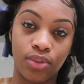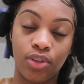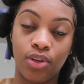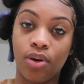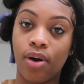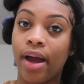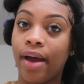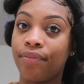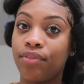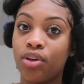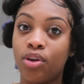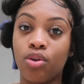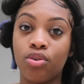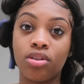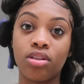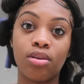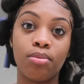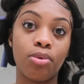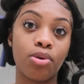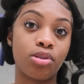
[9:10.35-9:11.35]
You don't have to go
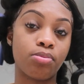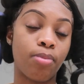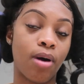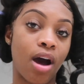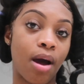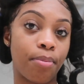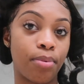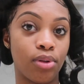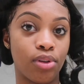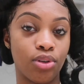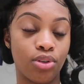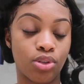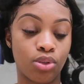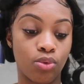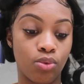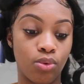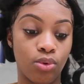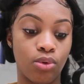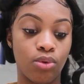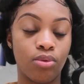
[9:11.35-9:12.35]
to the most popular
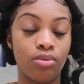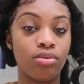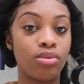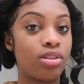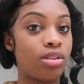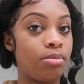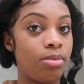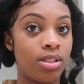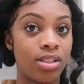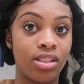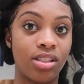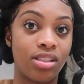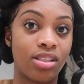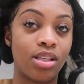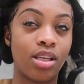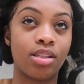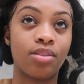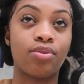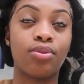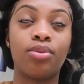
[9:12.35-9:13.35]
school to be
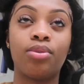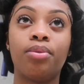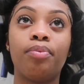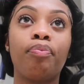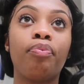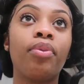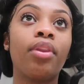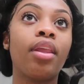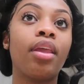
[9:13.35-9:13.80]
successful.